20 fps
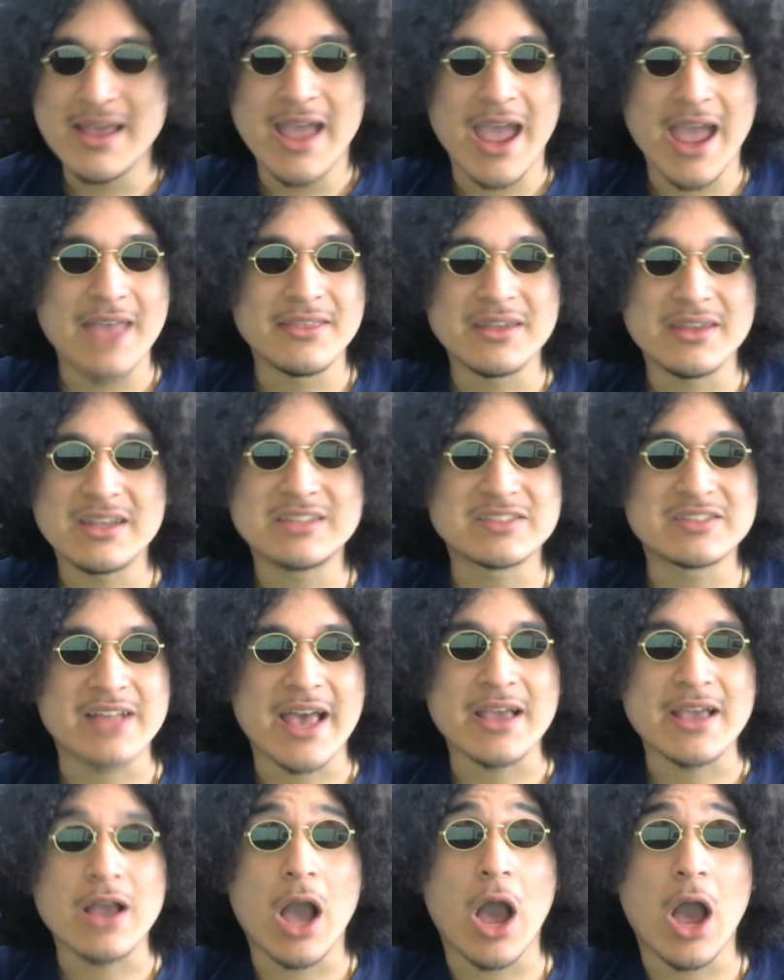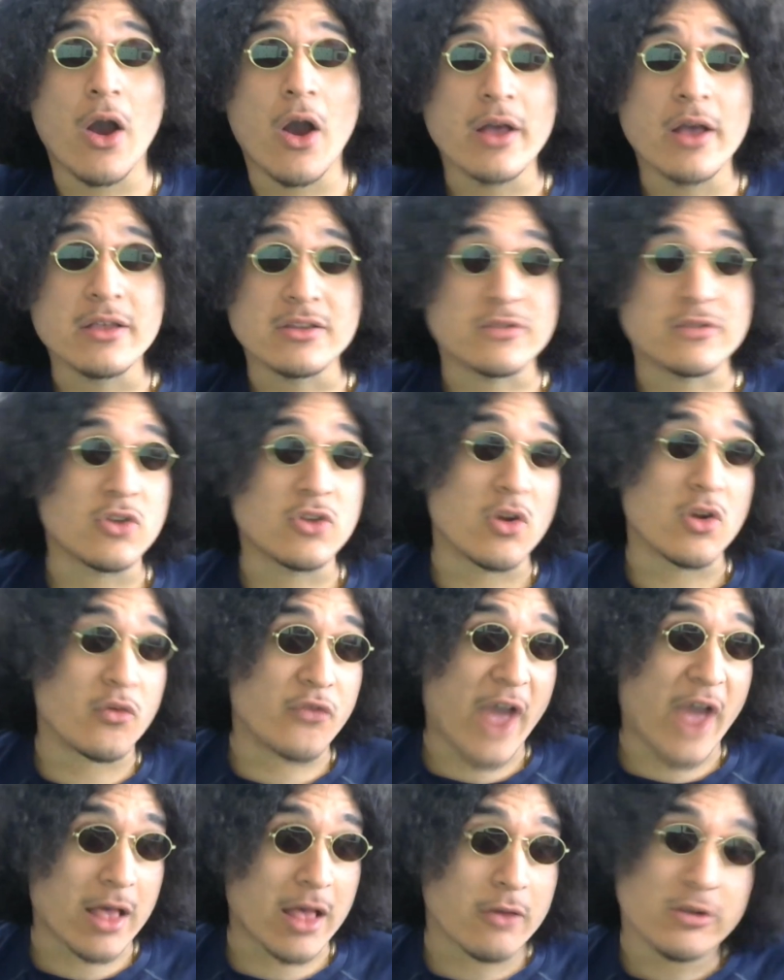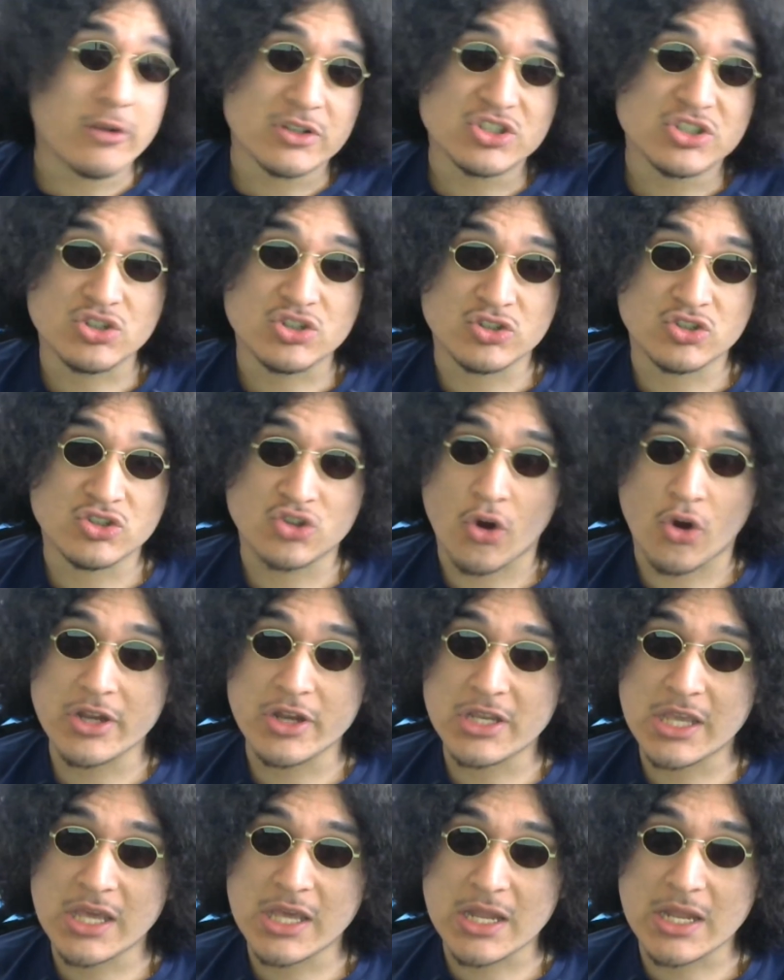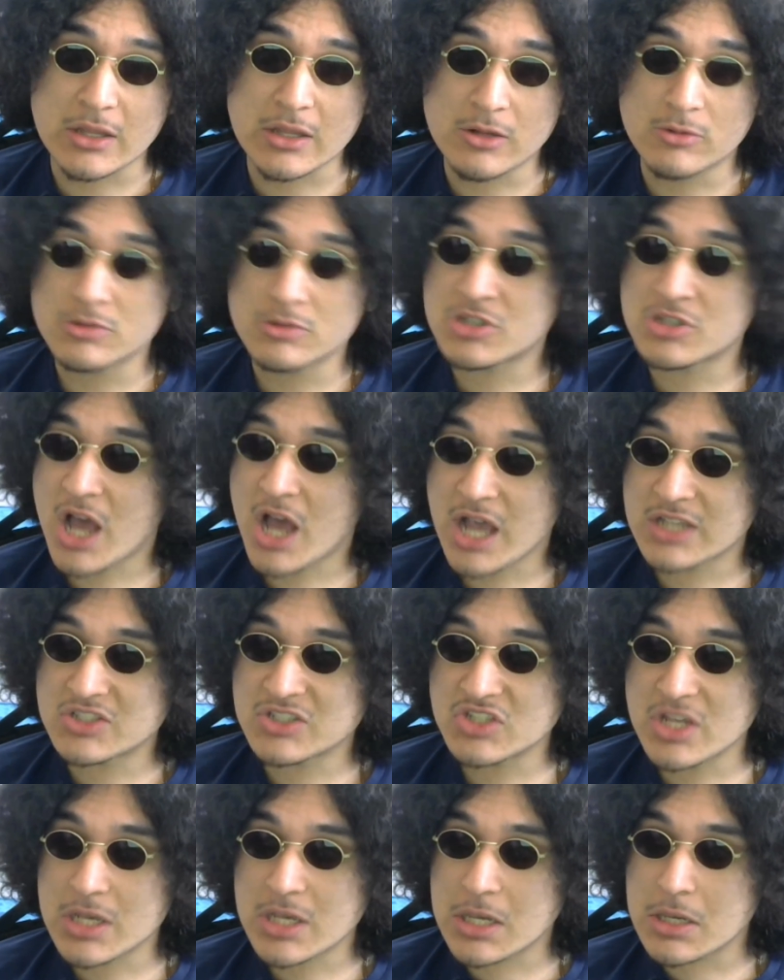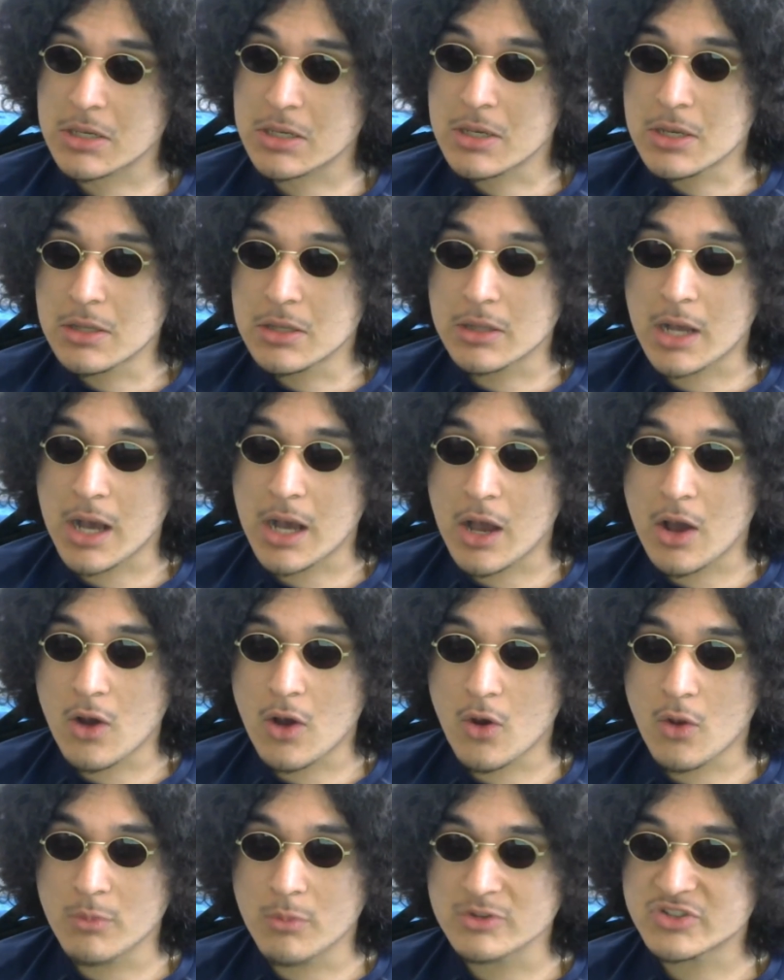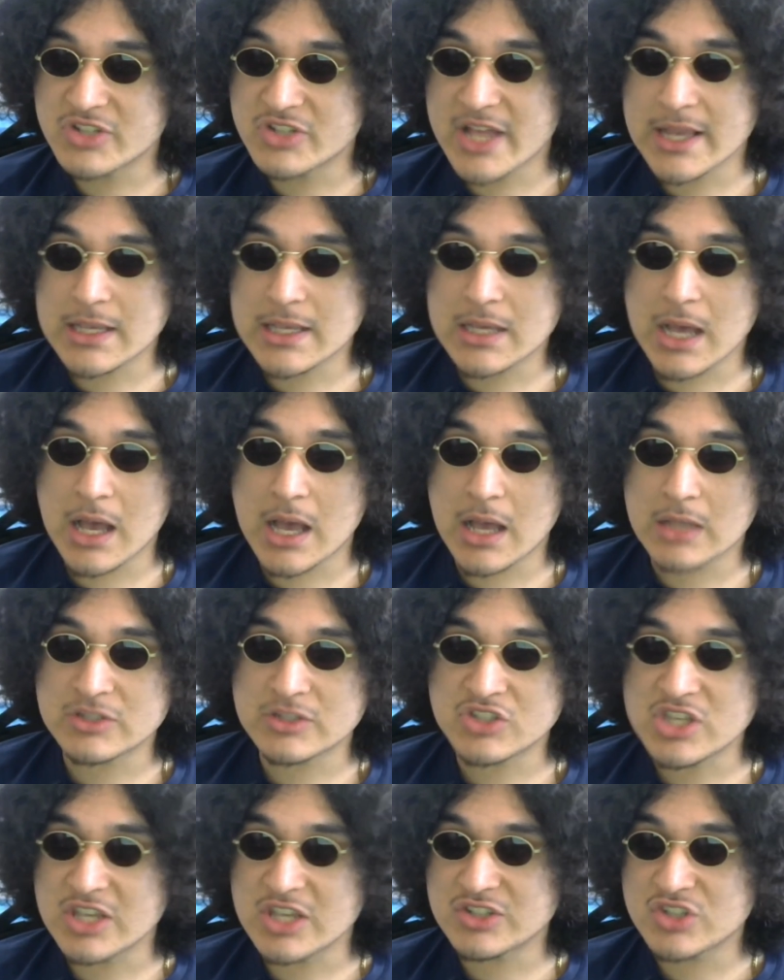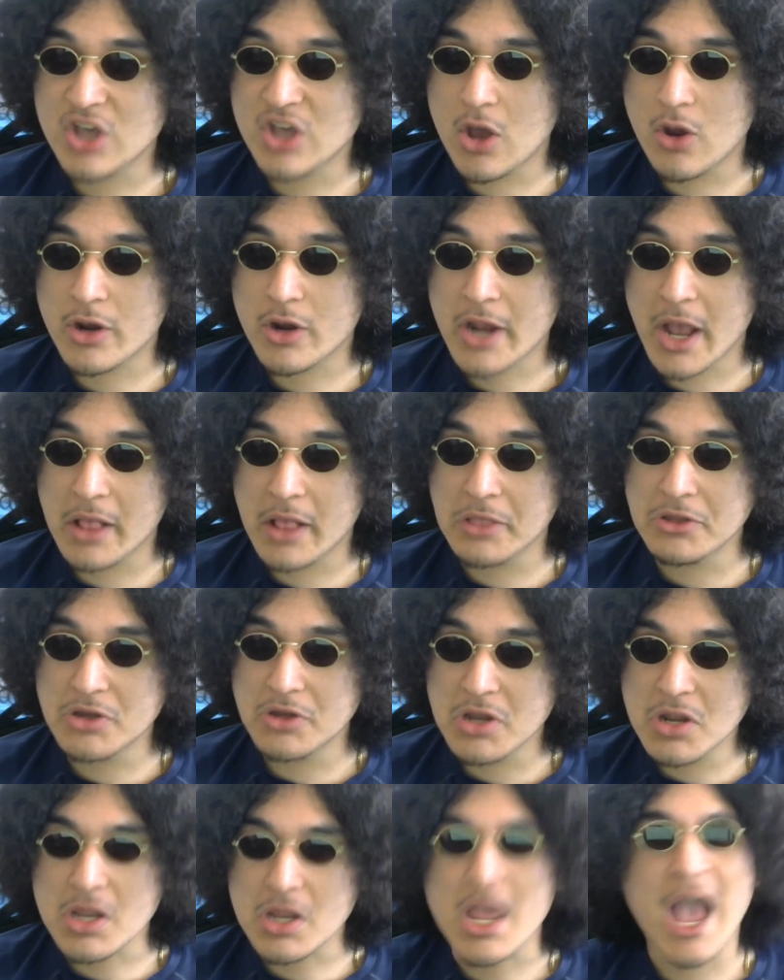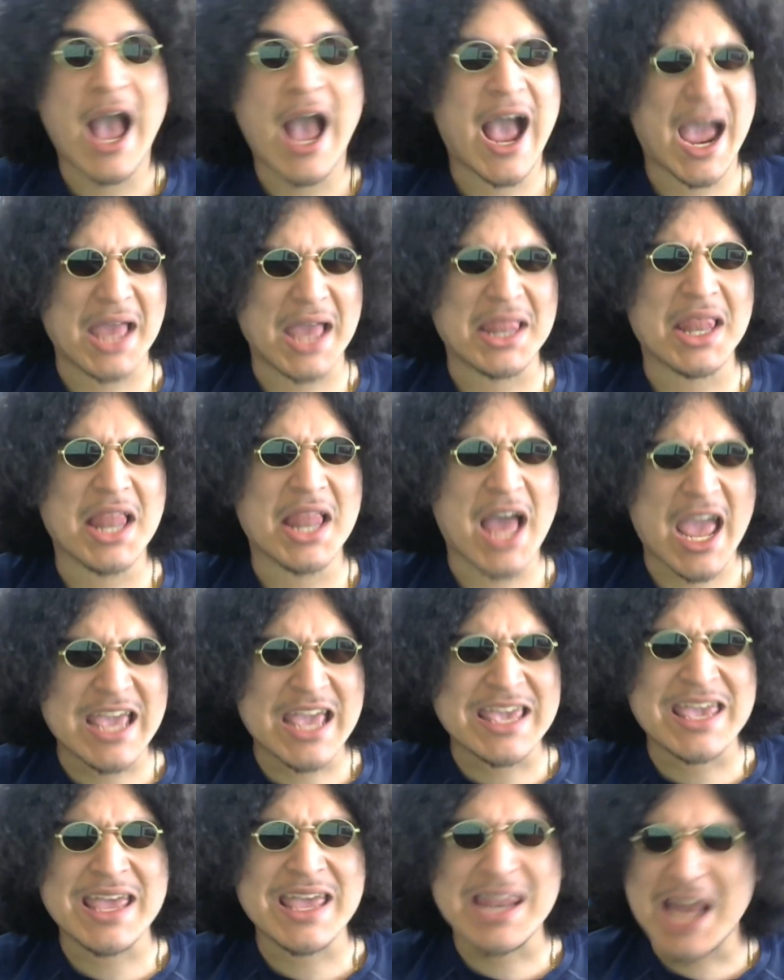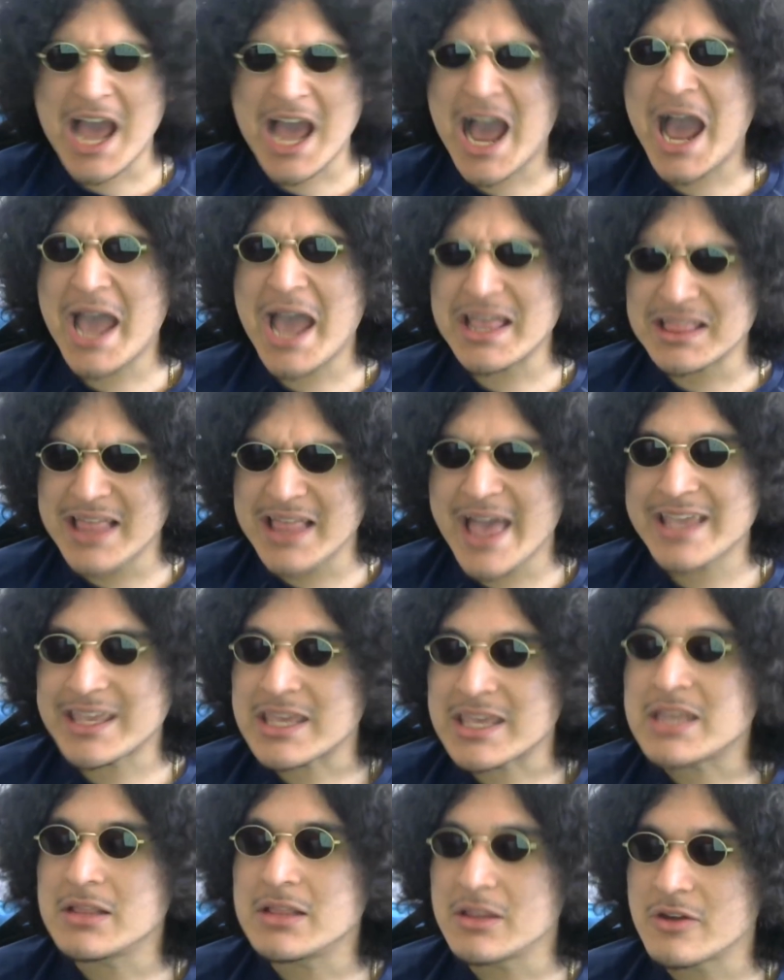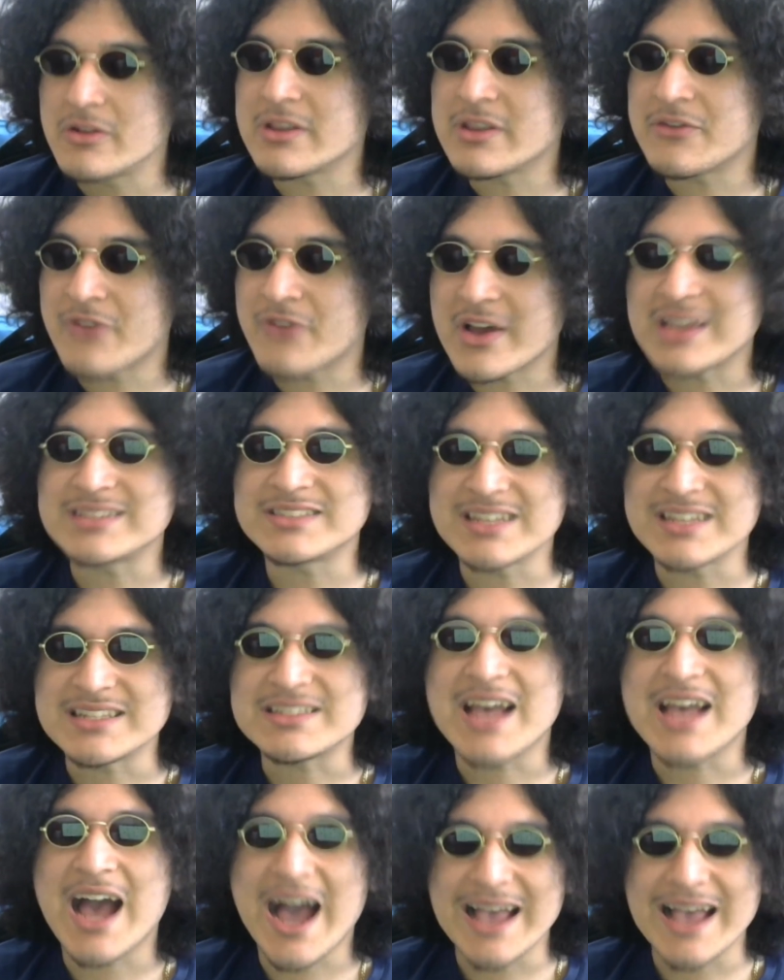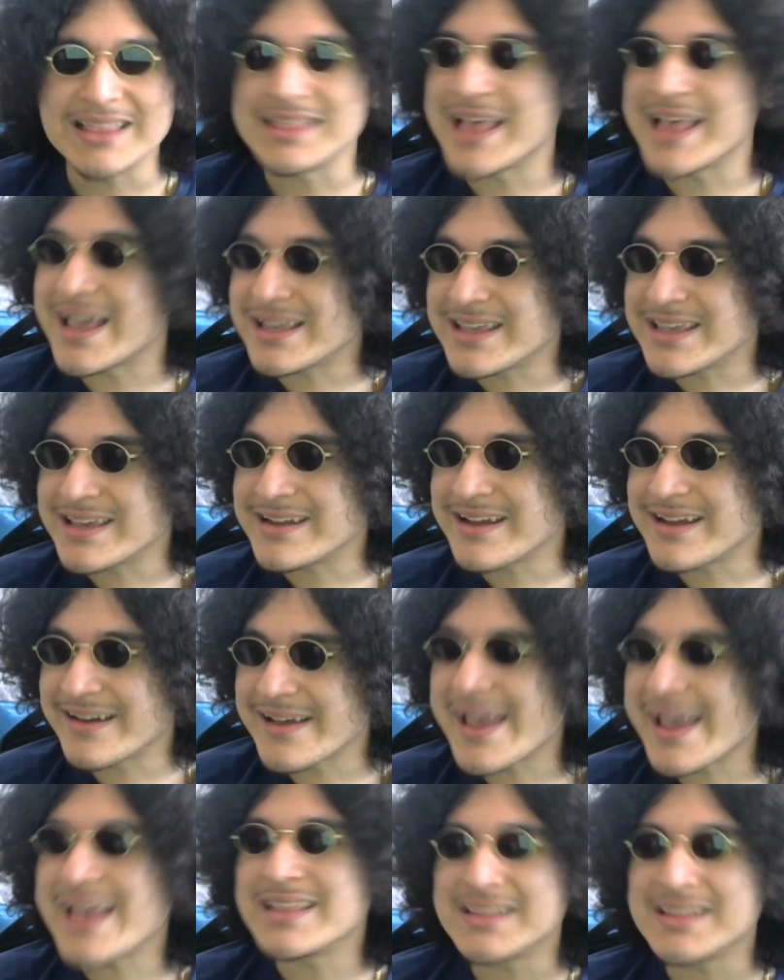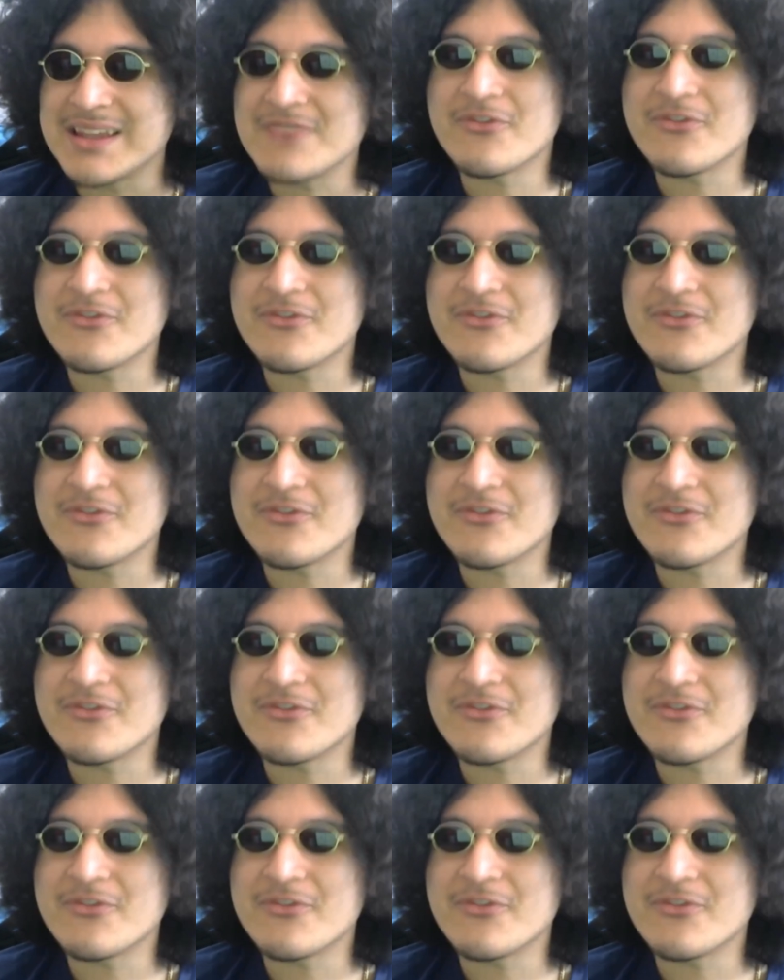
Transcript: And then he's like, oh, you know, Valorant's starting to get a little toxic, almost like CSGO or Call of Duty. I like it. I like it. He literally fucking says, I like it. Okay, and then he